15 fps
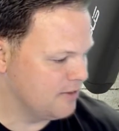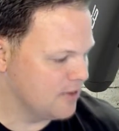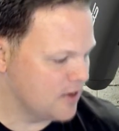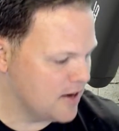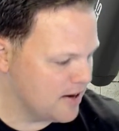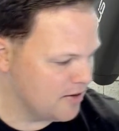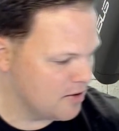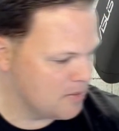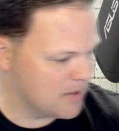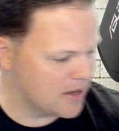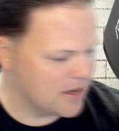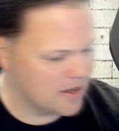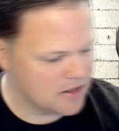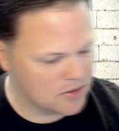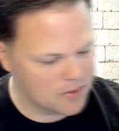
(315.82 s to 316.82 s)
for
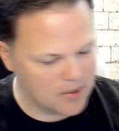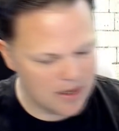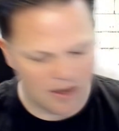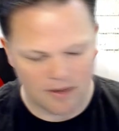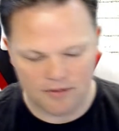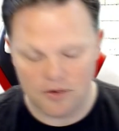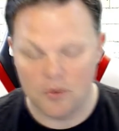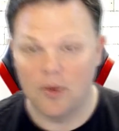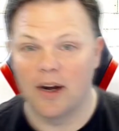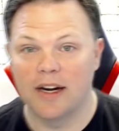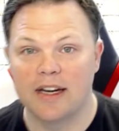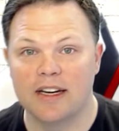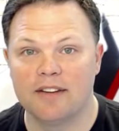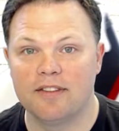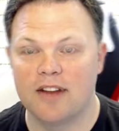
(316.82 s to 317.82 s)
everybody as well if you want
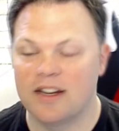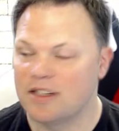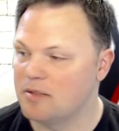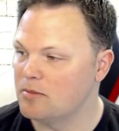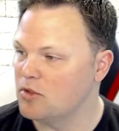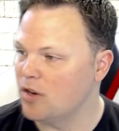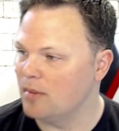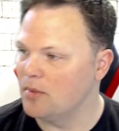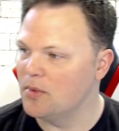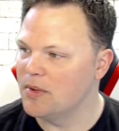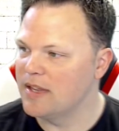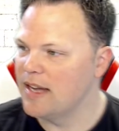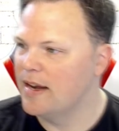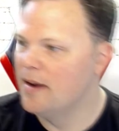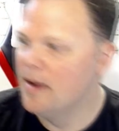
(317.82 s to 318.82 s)
it, if you had some trouble
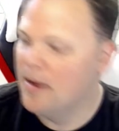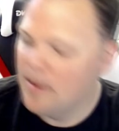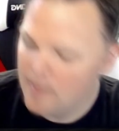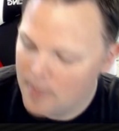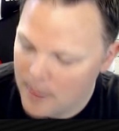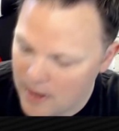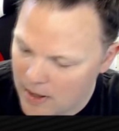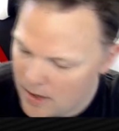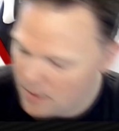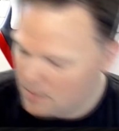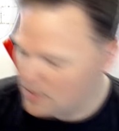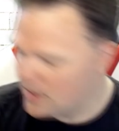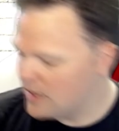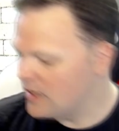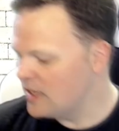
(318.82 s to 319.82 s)
with that,
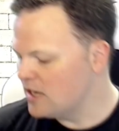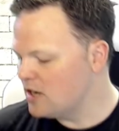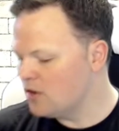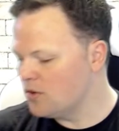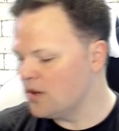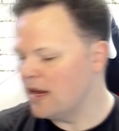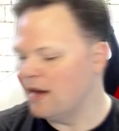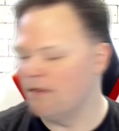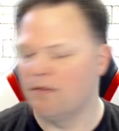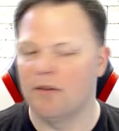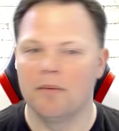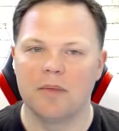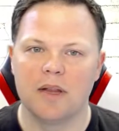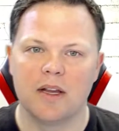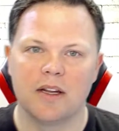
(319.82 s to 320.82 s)
and that you don't get
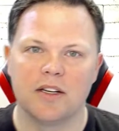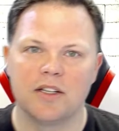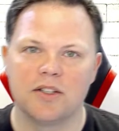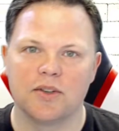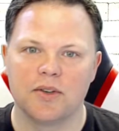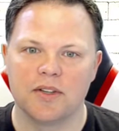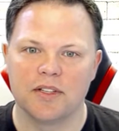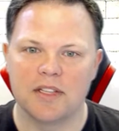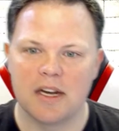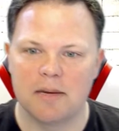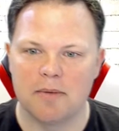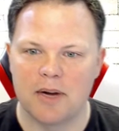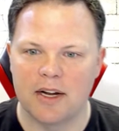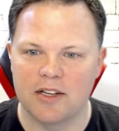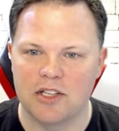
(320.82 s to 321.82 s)
from the tutorials that I
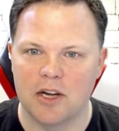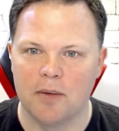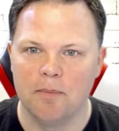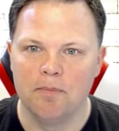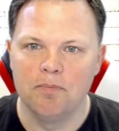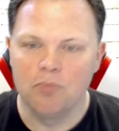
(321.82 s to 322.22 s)
put out. So